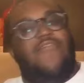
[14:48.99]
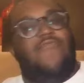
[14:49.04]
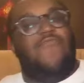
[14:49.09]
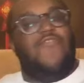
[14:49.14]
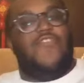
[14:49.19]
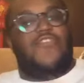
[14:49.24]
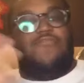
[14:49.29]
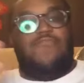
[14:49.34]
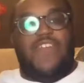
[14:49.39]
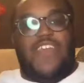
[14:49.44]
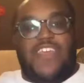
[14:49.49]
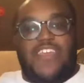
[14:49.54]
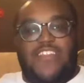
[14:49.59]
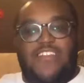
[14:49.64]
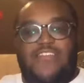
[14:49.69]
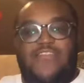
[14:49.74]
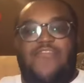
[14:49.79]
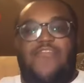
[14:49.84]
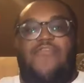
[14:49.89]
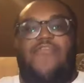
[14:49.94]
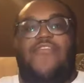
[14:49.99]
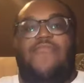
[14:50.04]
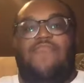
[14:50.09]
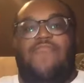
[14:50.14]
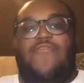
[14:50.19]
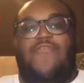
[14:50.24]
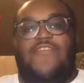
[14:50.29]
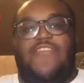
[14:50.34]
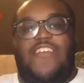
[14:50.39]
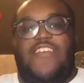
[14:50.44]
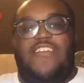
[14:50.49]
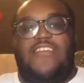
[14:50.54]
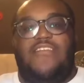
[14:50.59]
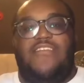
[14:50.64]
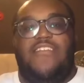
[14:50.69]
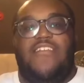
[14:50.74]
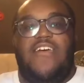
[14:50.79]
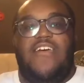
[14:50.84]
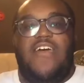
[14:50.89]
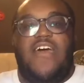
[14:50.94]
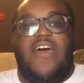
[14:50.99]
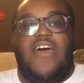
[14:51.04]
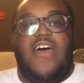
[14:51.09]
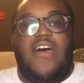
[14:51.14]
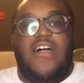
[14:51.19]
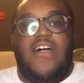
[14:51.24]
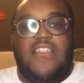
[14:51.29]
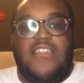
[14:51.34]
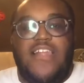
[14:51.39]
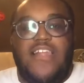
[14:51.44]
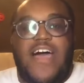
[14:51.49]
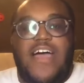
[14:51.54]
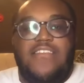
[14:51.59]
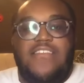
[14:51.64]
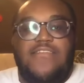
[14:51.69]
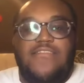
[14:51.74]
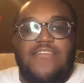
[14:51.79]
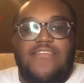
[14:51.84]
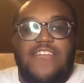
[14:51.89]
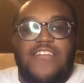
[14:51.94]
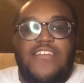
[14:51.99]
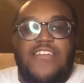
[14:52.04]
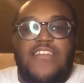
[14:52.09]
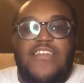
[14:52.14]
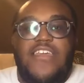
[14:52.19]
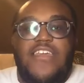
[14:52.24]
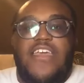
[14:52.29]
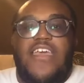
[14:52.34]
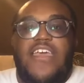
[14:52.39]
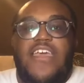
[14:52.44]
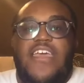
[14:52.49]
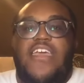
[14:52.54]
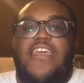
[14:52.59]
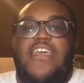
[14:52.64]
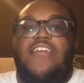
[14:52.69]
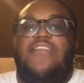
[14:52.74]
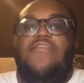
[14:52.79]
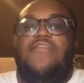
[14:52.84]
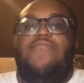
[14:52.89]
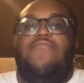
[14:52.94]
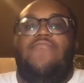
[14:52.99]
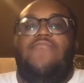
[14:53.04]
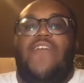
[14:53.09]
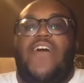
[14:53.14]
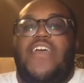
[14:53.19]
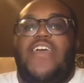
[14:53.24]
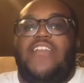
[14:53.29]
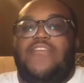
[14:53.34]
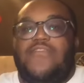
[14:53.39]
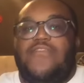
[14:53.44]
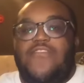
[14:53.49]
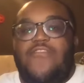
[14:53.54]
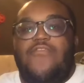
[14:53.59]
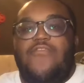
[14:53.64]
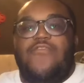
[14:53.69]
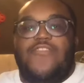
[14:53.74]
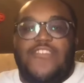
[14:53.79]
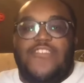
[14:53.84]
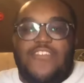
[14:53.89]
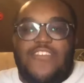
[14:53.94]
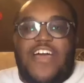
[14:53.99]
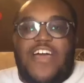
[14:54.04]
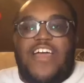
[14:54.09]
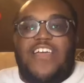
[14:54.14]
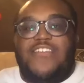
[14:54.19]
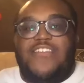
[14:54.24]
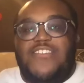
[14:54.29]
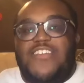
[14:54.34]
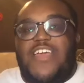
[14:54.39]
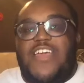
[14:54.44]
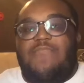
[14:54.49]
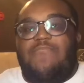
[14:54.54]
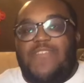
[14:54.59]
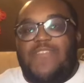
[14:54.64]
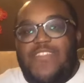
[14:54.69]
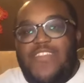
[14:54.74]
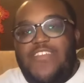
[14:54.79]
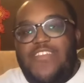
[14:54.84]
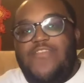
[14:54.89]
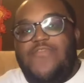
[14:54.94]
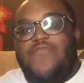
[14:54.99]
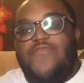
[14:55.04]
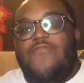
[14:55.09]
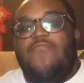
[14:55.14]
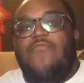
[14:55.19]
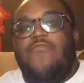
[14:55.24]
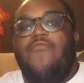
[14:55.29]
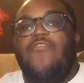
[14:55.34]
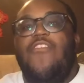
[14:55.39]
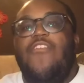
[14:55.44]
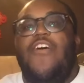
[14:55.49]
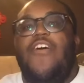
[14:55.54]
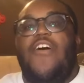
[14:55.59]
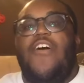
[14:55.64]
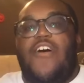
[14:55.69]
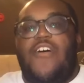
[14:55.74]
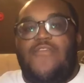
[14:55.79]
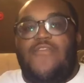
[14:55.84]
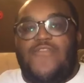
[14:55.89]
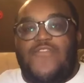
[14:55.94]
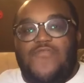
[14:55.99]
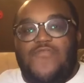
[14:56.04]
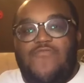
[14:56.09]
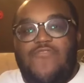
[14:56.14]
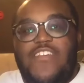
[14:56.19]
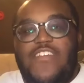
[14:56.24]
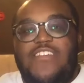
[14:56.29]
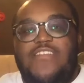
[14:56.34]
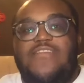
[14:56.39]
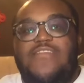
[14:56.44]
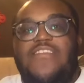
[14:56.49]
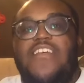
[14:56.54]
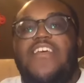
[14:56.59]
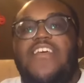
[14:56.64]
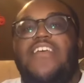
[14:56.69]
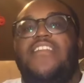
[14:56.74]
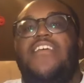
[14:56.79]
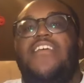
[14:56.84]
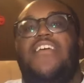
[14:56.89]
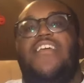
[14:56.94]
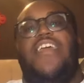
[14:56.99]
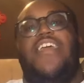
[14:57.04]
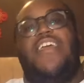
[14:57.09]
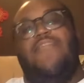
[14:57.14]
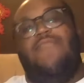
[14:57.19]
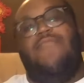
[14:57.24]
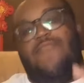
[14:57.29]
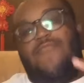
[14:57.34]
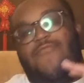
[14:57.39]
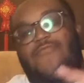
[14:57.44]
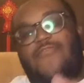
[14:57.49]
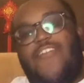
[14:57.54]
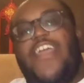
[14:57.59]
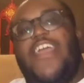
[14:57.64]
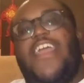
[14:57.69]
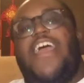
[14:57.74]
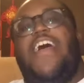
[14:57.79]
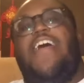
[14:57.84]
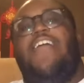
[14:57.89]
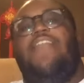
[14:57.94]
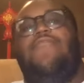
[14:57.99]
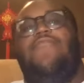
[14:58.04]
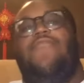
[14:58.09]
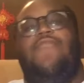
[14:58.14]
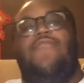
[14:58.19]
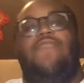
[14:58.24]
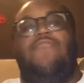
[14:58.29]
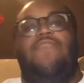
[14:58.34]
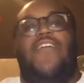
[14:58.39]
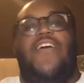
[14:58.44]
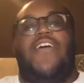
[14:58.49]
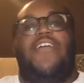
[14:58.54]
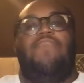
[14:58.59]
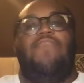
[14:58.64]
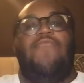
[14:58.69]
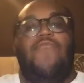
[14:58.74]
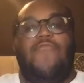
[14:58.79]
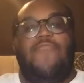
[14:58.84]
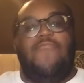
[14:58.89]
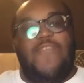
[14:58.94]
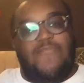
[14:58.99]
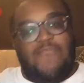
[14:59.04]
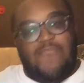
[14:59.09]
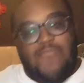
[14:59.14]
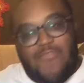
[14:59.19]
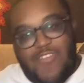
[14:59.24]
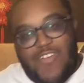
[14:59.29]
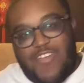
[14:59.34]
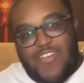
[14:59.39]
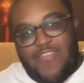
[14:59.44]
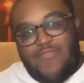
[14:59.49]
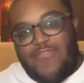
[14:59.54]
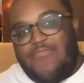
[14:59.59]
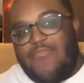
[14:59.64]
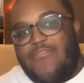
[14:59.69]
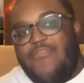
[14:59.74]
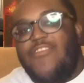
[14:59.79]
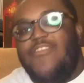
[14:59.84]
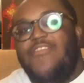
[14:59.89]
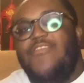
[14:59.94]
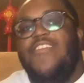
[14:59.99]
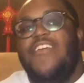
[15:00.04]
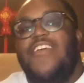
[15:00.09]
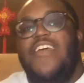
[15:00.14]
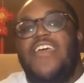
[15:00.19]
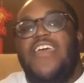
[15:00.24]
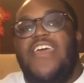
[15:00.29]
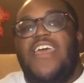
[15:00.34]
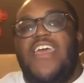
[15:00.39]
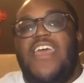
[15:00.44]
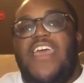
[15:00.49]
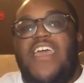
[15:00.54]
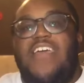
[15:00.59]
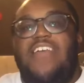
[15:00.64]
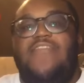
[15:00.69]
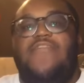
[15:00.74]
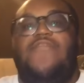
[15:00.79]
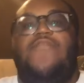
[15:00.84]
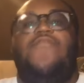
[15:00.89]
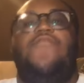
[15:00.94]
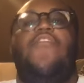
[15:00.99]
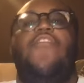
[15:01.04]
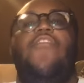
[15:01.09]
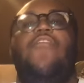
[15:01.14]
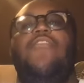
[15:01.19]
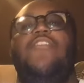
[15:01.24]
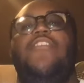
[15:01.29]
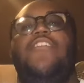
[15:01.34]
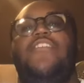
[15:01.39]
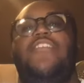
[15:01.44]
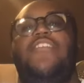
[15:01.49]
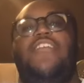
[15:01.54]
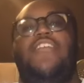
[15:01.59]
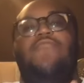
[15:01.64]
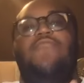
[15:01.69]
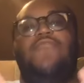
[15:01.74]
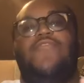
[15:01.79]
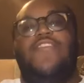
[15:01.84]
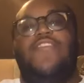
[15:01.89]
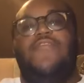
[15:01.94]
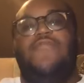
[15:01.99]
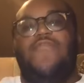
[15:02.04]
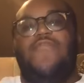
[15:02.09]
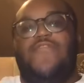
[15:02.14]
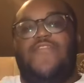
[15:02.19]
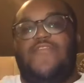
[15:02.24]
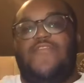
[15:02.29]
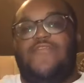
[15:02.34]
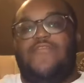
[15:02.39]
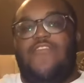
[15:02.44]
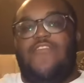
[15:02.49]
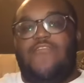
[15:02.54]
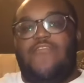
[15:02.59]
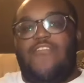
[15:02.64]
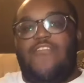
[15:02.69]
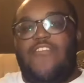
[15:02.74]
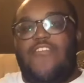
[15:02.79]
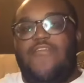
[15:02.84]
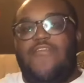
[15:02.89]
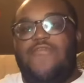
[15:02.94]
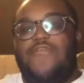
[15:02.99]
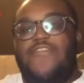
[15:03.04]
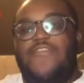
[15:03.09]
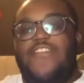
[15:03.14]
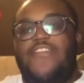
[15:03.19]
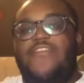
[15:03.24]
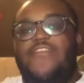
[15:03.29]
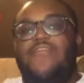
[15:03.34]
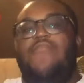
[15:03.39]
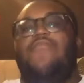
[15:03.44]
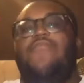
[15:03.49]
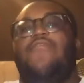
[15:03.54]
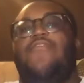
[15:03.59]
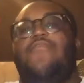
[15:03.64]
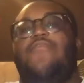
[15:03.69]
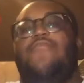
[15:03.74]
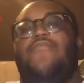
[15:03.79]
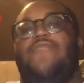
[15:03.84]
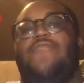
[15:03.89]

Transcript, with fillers: which made thirty percent. Lastly is my third to last Japanese report of Sweets. that came right after my Pulpit Boy report. And starting, it was even to start off the New Year's